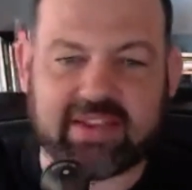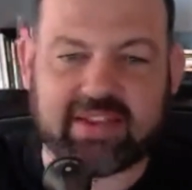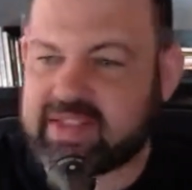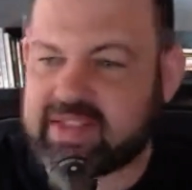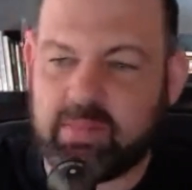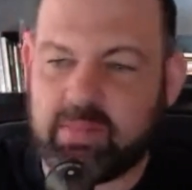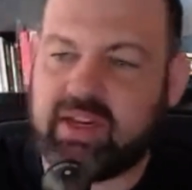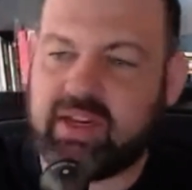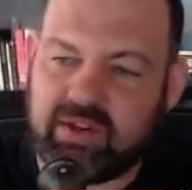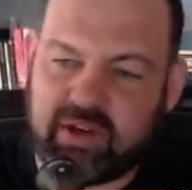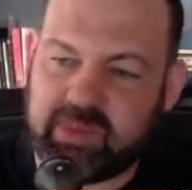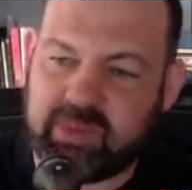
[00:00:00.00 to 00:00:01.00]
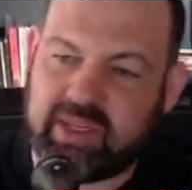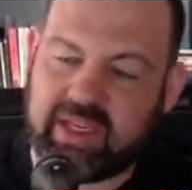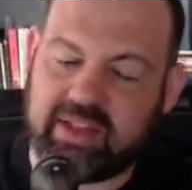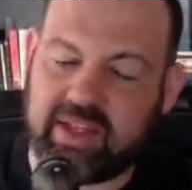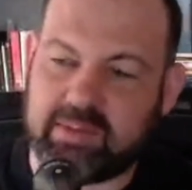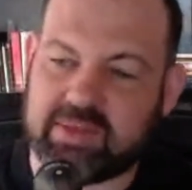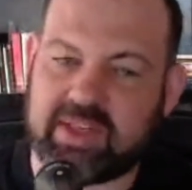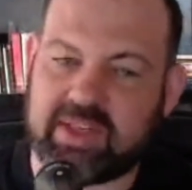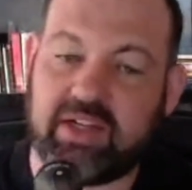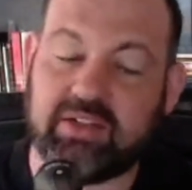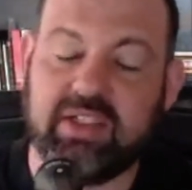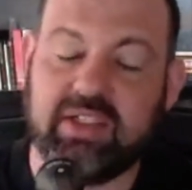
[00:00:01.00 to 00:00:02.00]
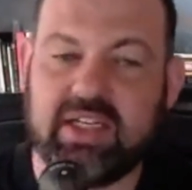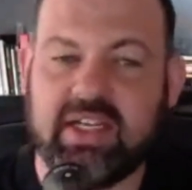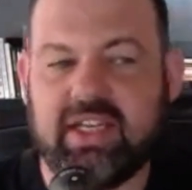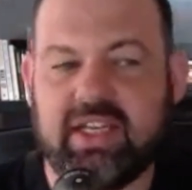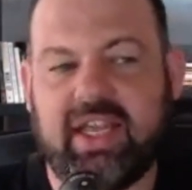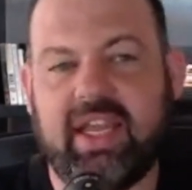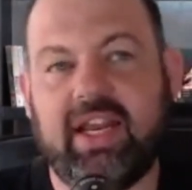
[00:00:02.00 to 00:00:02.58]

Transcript: Just get it somewhere near him and let him sell.